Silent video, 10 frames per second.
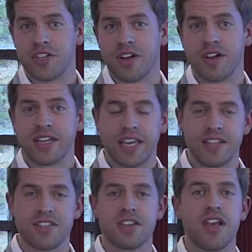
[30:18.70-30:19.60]
our
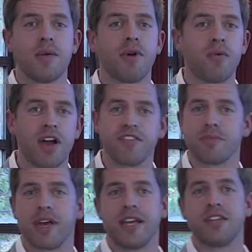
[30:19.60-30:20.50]
kids, my wife and
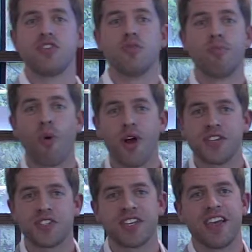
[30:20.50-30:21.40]
my 2
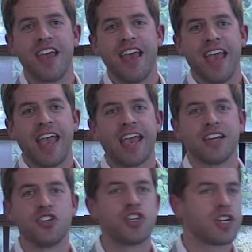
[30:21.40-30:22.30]
boys,
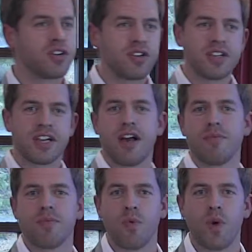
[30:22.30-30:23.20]
and she couldn't
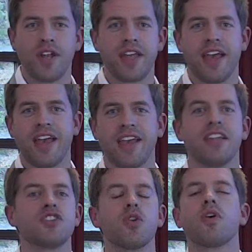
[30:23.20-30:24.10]
come one day,
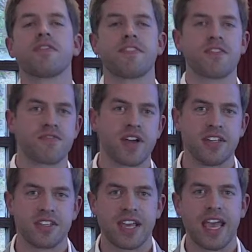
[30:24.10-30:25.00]
and so one of her
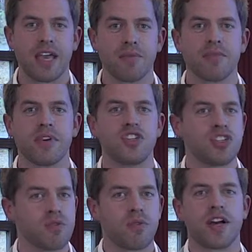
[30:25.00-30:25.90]
friends came, and
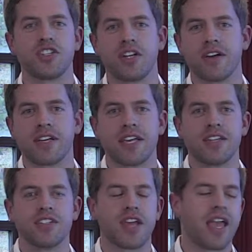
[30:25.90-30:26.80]
she were watching our
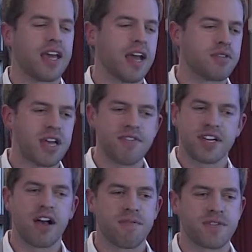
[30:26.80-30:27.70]
kids, and I was having a
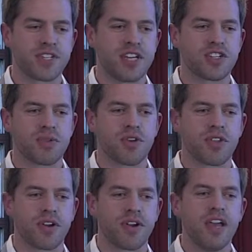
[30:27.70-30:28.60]
conversation with
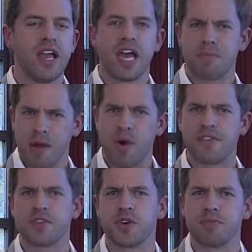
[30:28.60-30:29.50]
her, and my
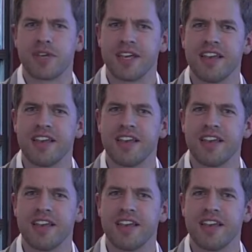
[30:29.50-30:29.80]
wife told me,